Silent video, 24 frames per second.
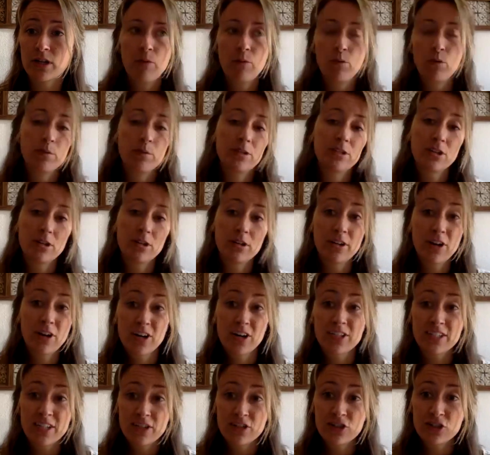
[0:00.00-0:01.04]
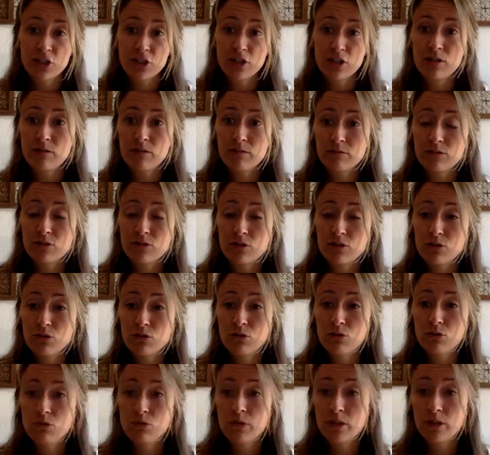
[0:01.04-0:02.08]
We'll be turning our attention
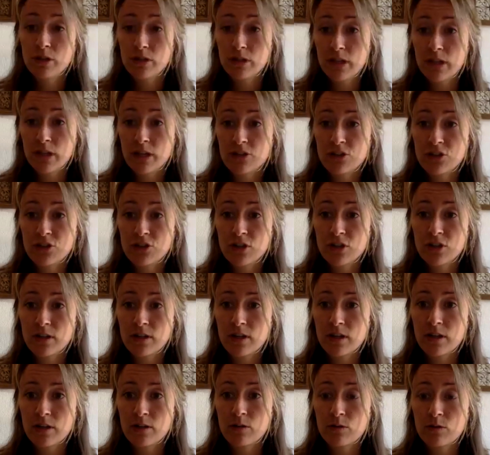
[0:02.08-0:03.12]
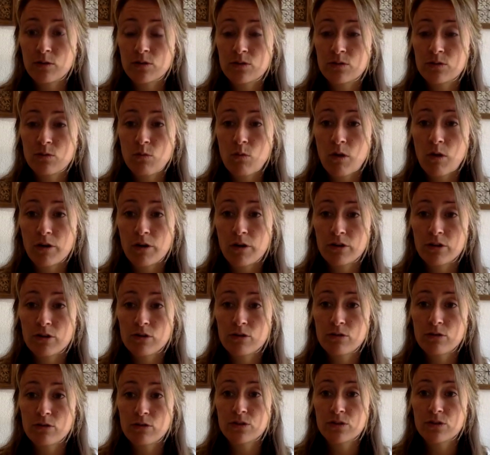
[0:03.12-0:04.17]
to irrigation and water
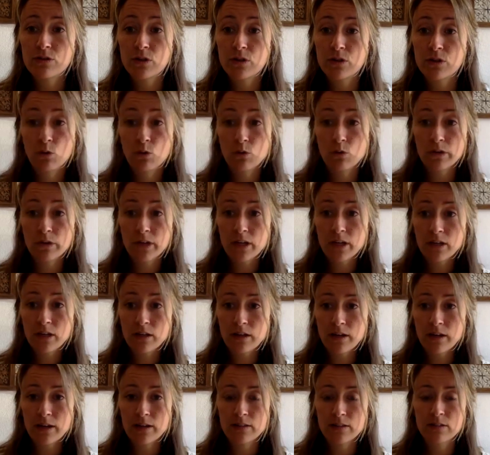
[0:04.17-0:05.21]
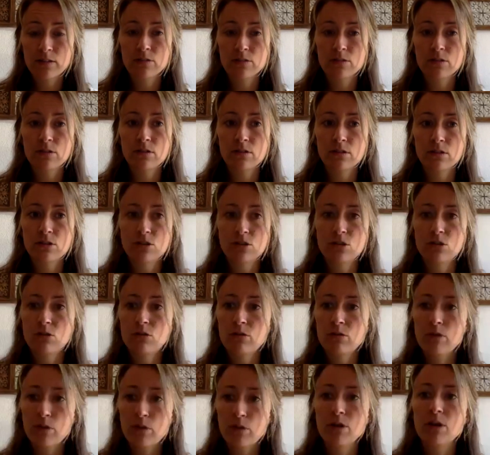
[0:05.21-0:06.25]
used for cooling, as those are the two
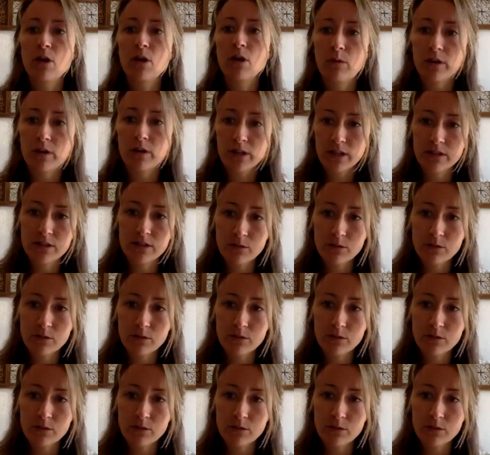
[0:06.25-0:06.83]
that we know we need to